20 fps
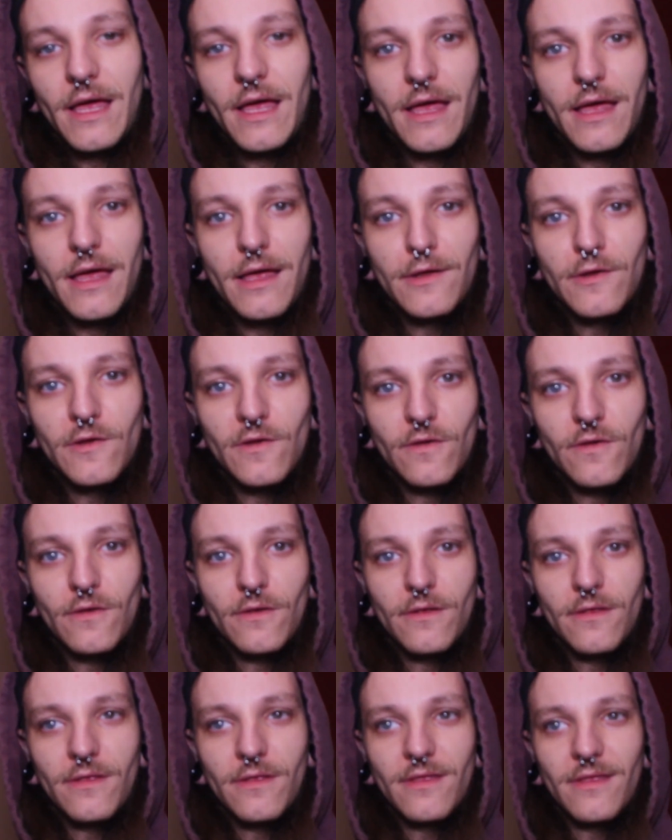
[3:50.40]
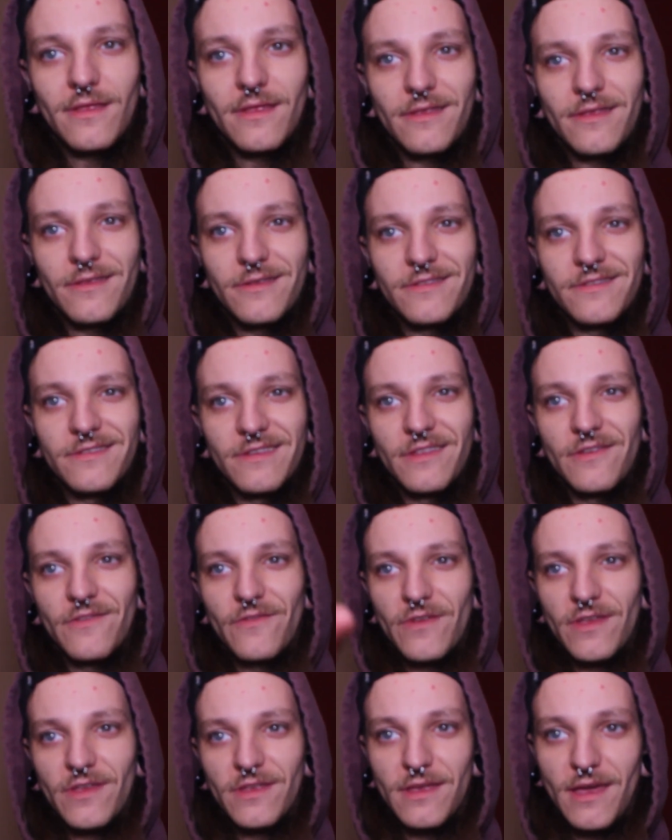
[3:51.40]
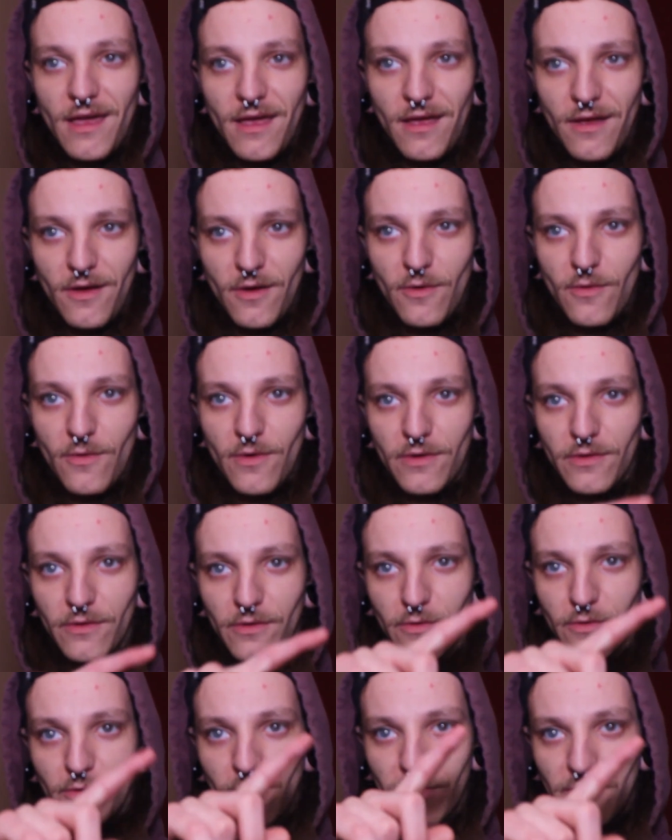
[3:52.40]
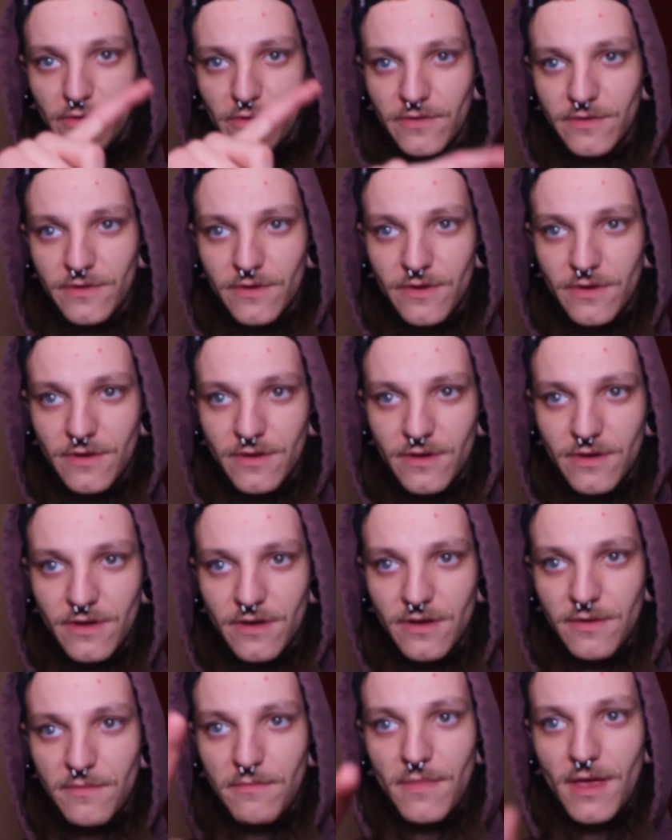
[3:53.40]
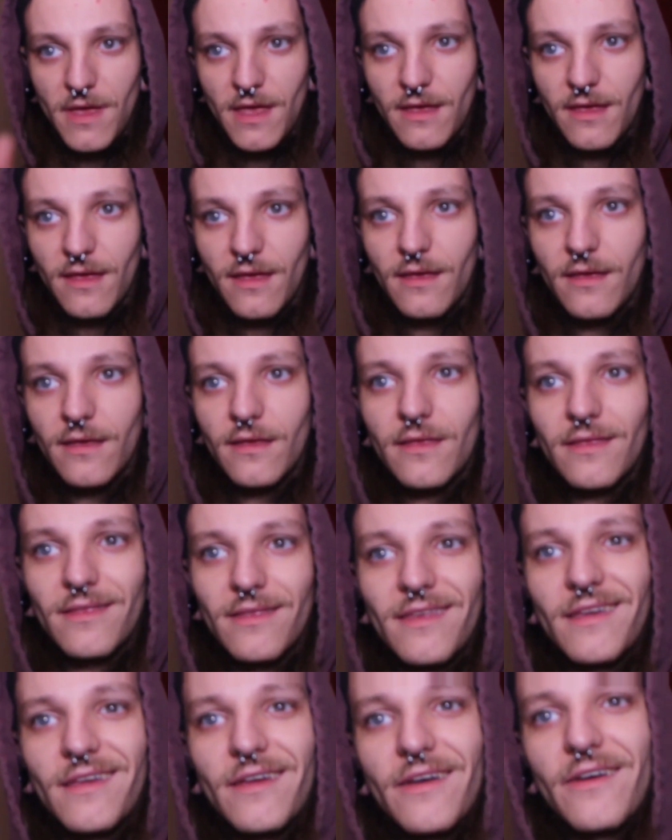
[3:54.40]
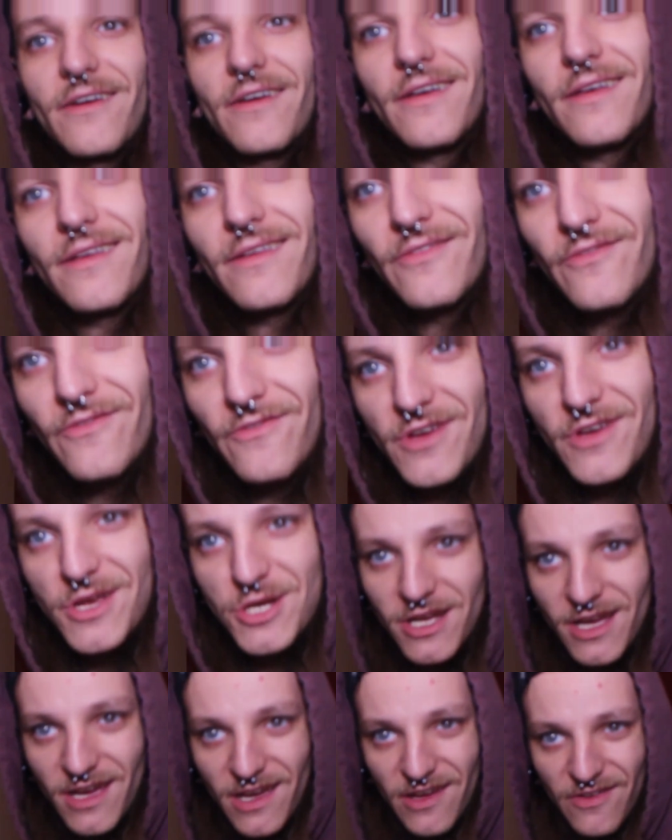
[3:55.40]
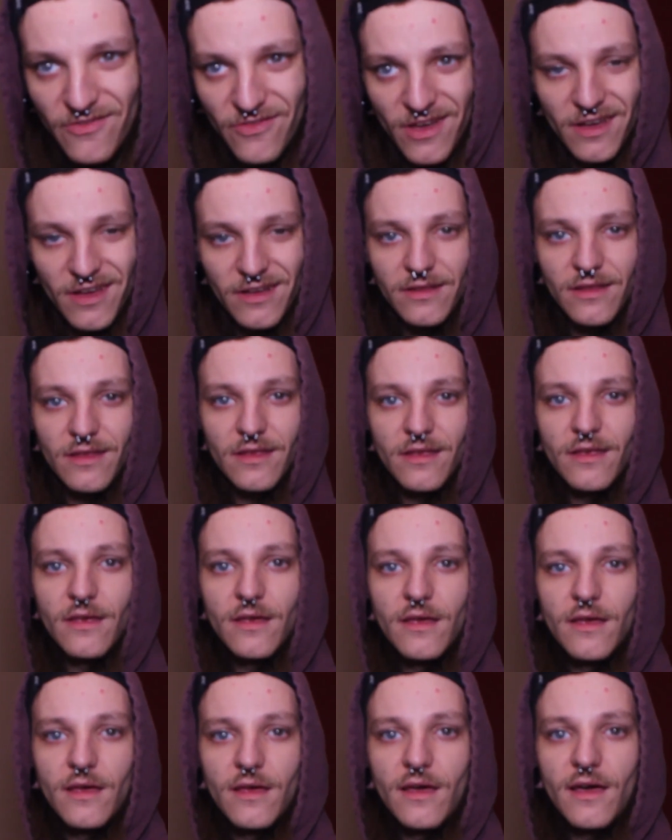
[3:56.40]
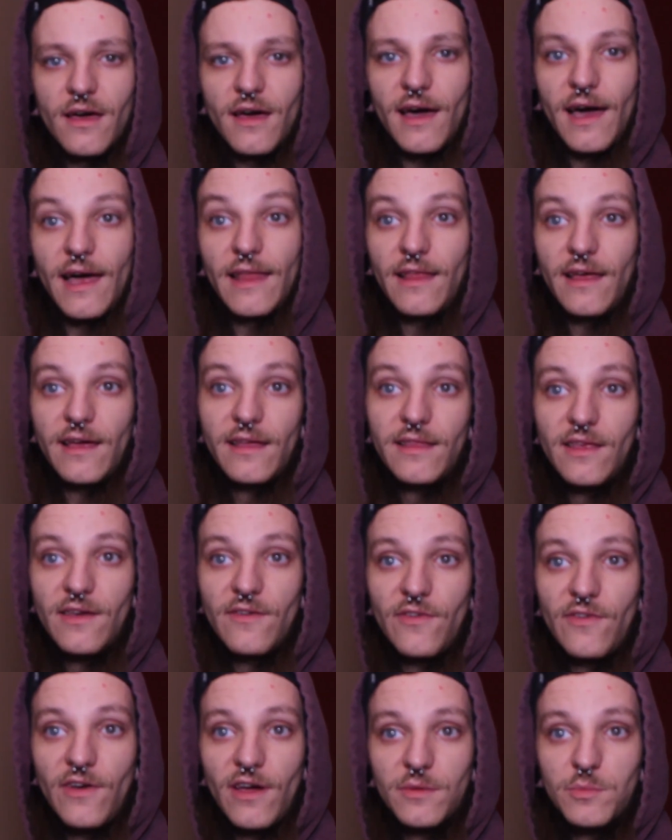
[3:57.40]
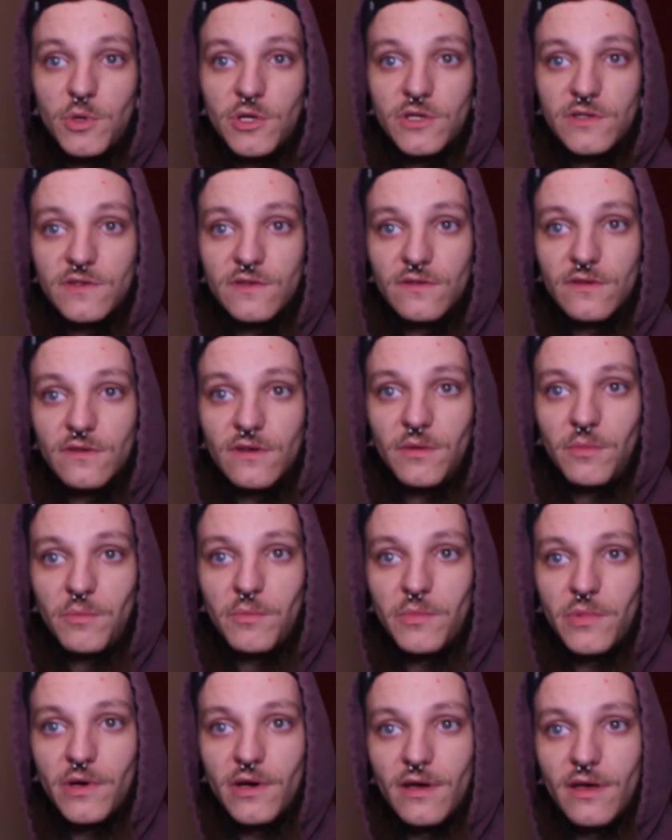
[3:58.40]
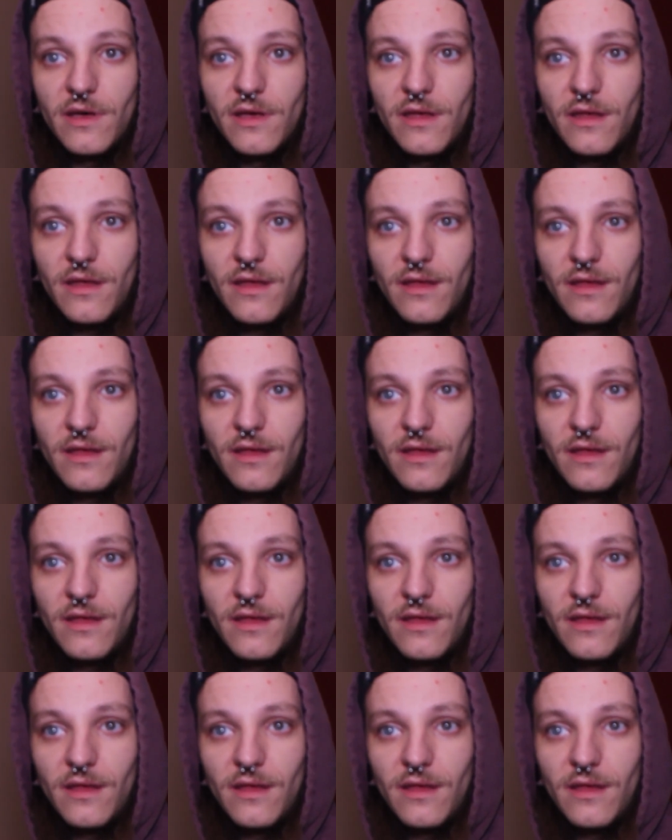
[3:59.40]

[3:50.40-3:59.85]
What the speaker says: and you'll see the vignette around the corners making like a fisheye effect. I like the effect personally, but